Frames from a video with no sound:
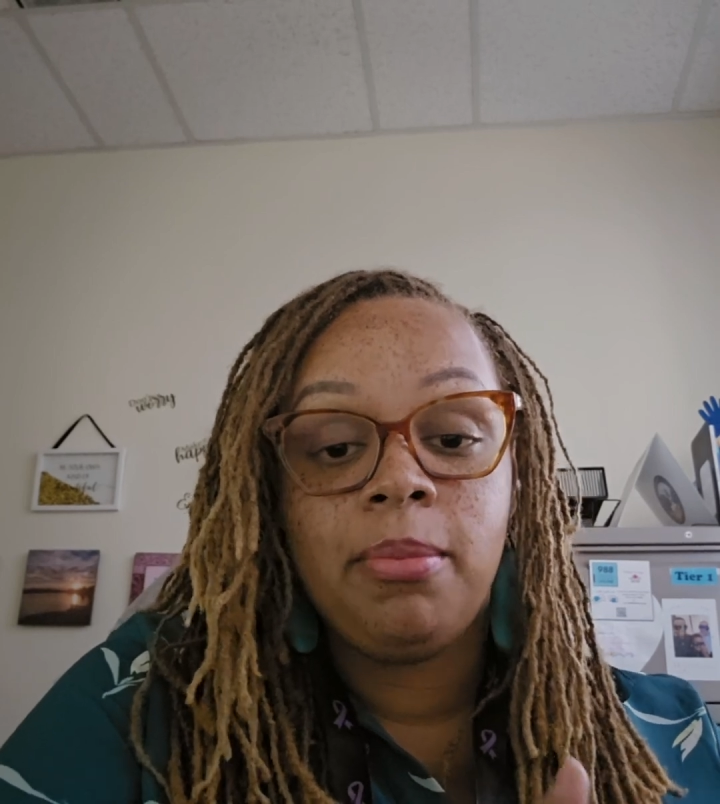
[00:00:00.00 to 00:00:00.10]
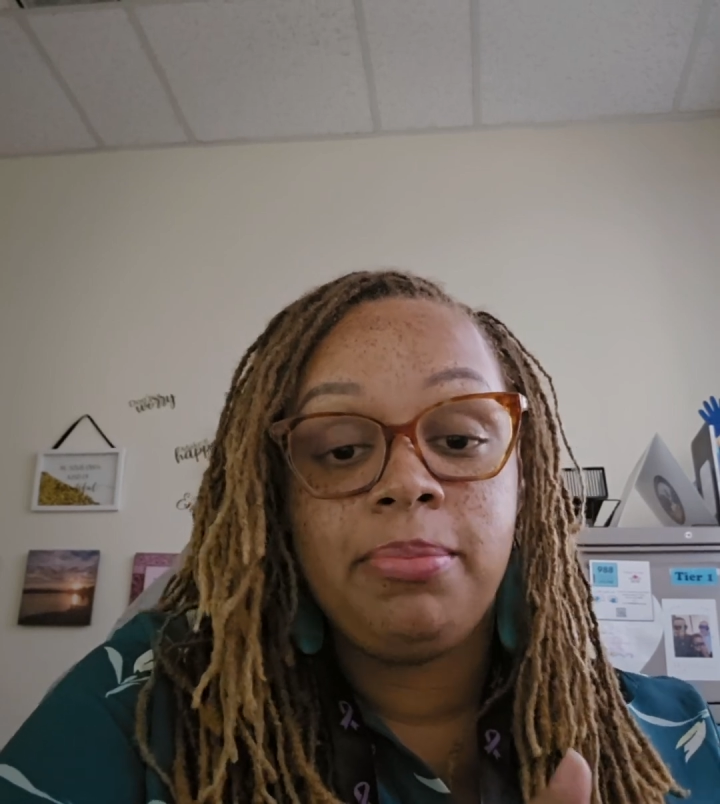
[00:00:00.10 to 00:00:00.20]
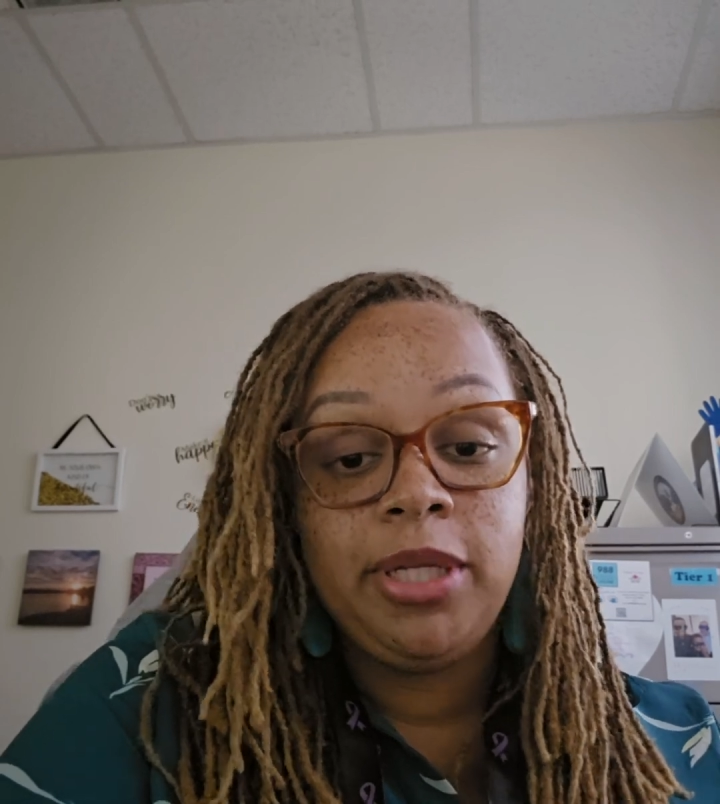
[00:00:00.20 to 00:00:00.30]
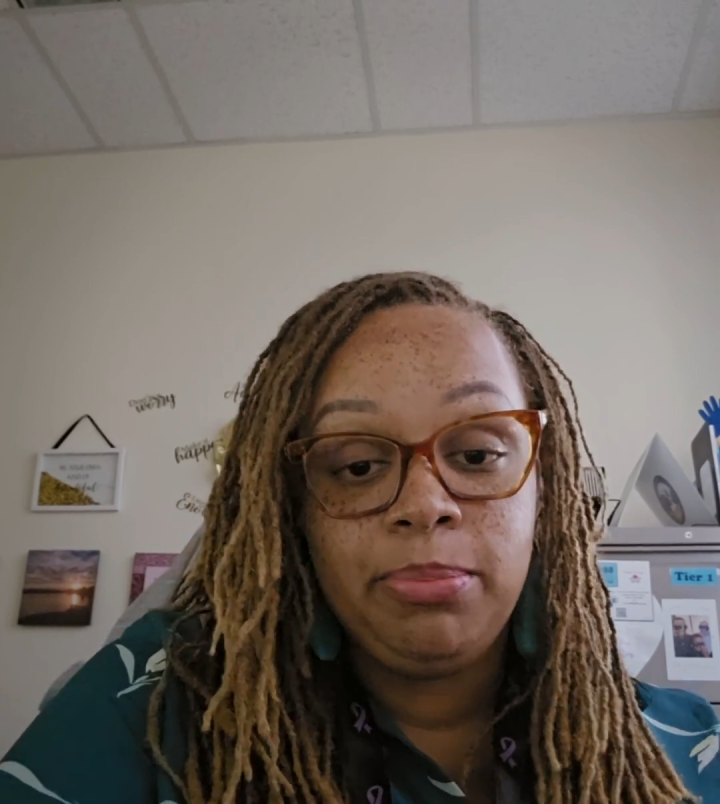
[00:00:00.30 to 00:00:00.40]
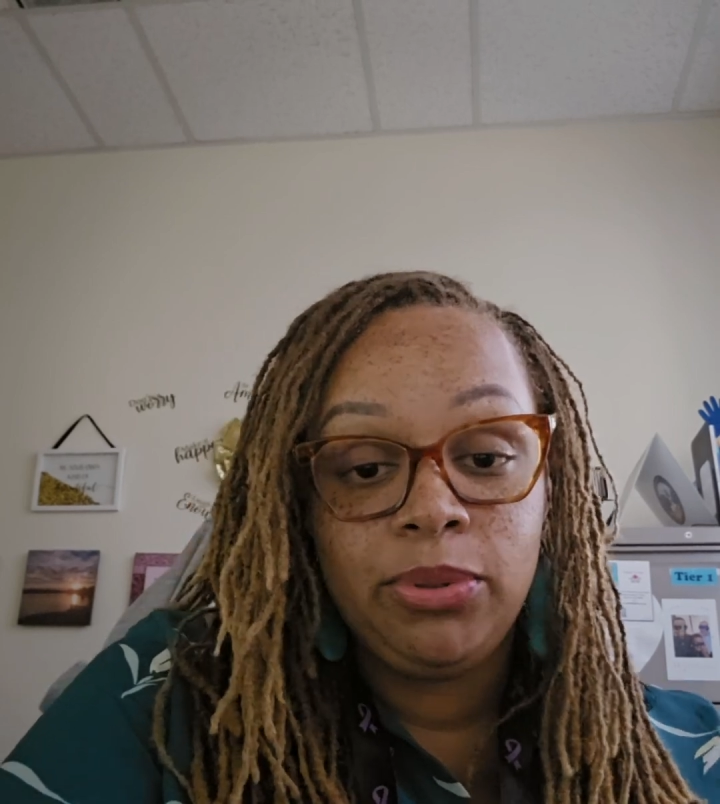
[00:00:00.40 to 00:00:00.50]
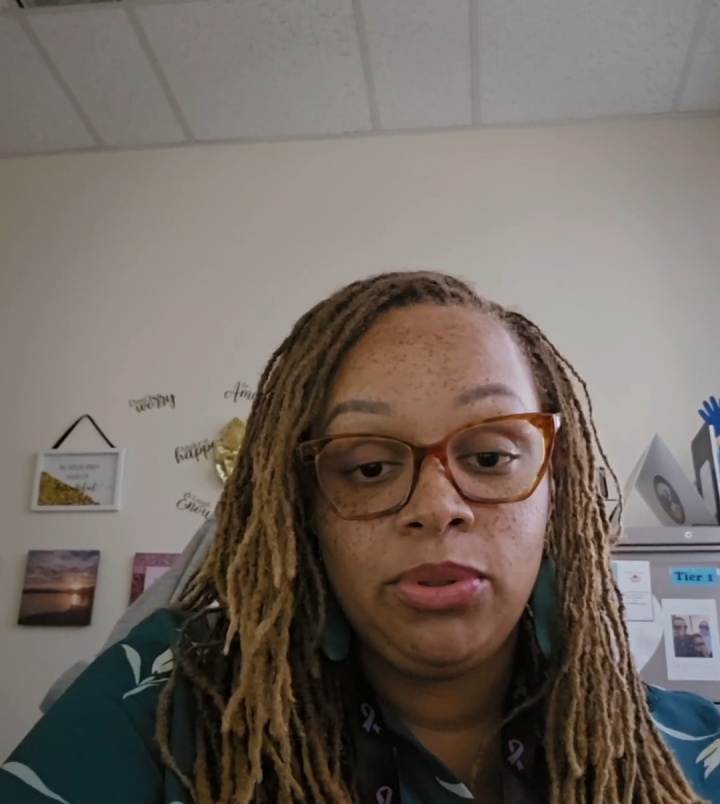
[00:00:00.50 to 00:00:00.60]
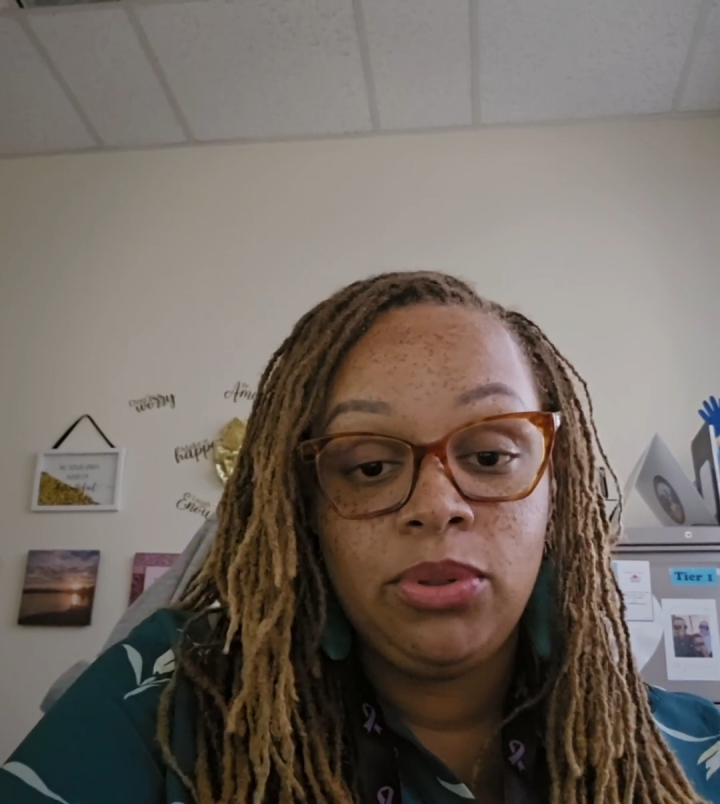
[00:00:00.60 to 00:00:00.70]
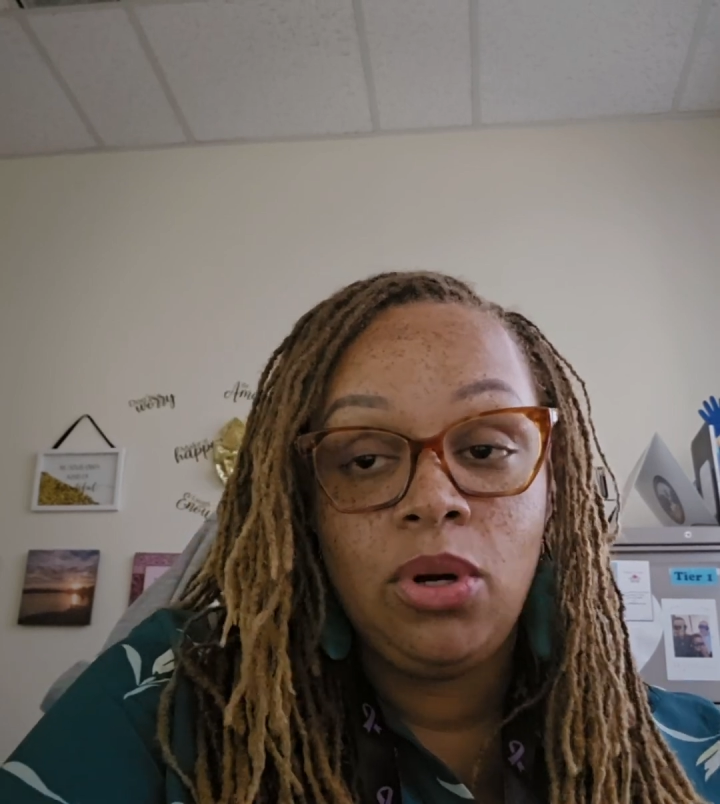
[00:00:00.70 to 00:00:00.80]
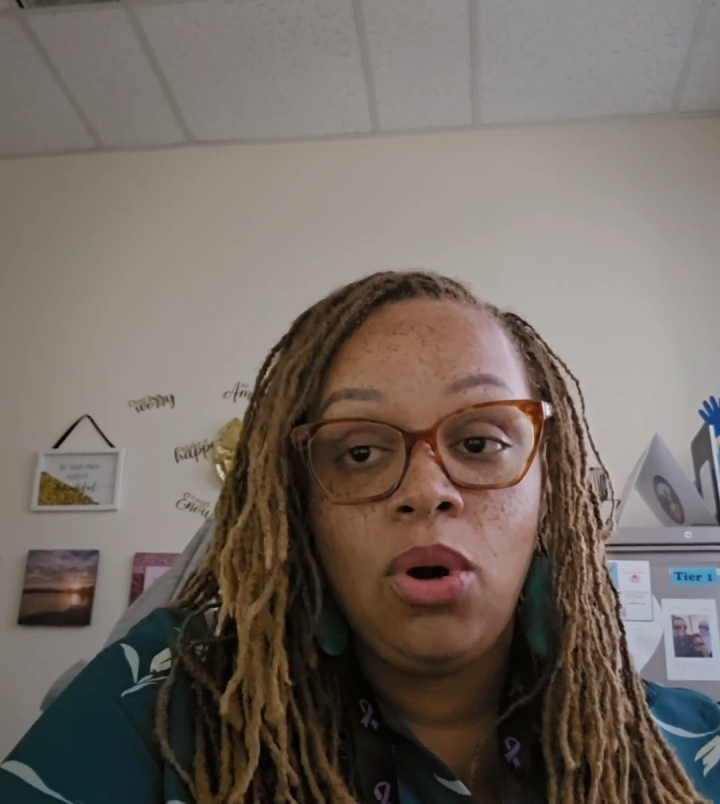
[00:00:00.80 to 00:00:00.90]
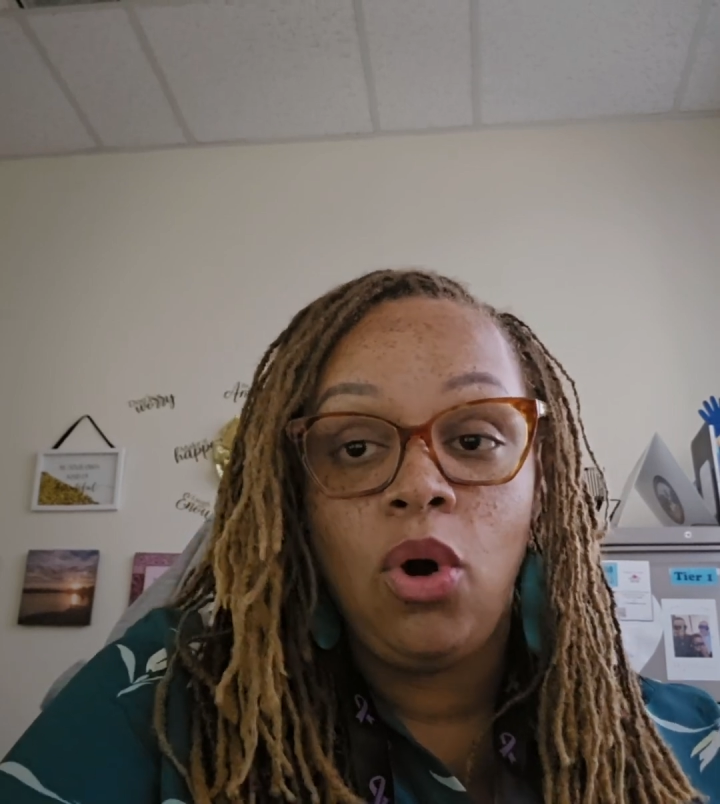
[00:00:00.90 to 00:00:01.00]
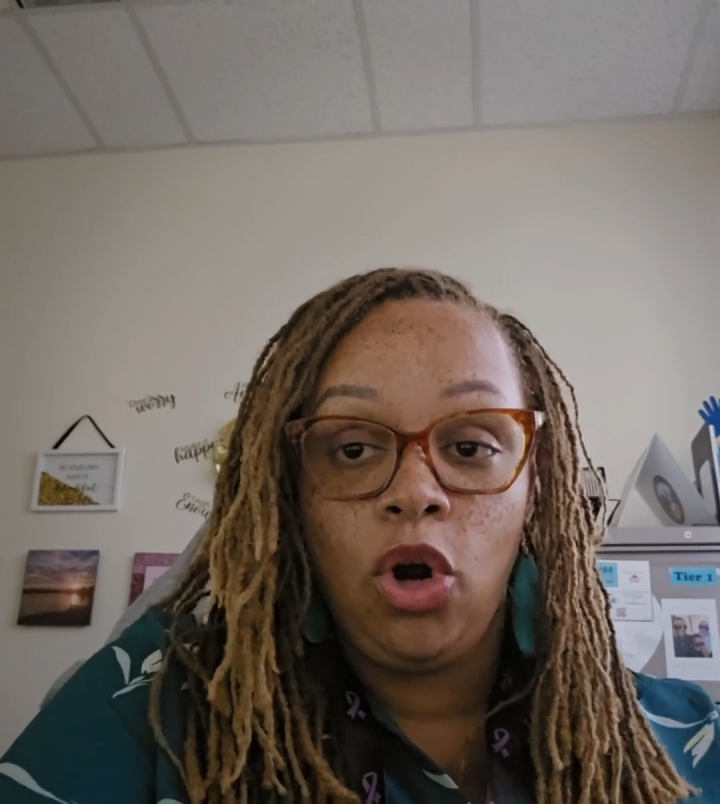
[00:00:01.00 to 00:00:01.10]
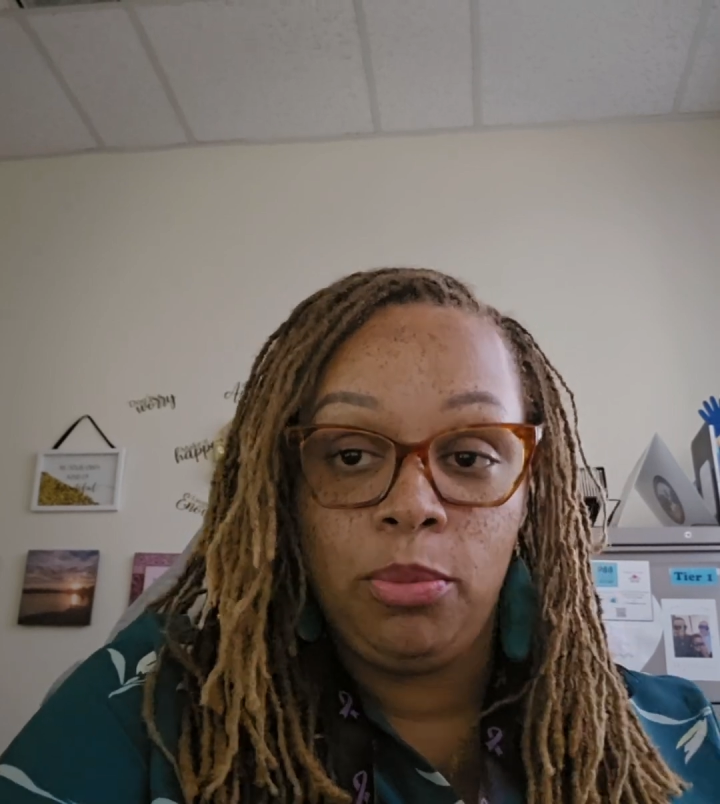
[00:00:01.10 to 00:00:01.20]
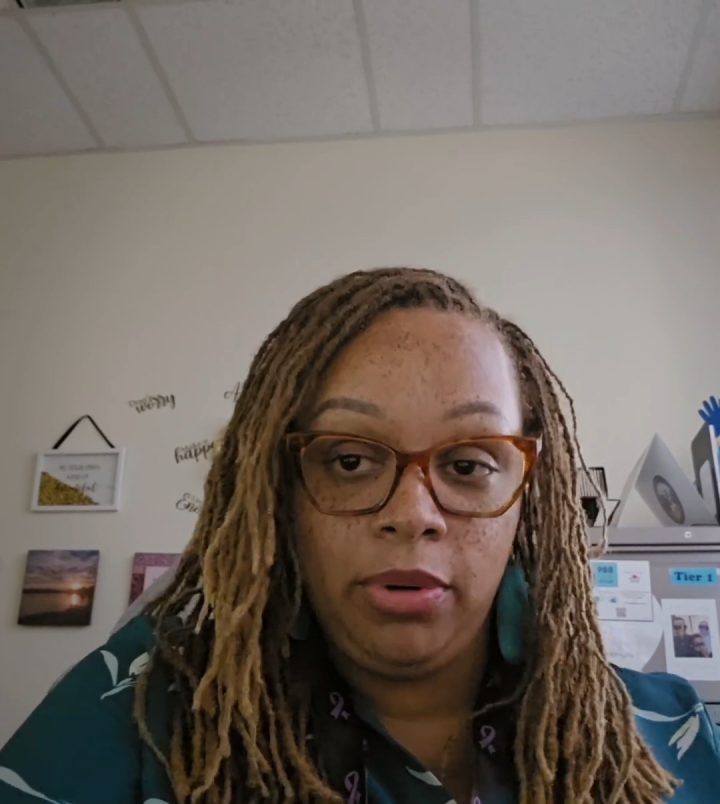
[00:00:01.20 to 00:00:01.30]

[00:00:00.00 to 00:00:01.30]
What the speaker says: people or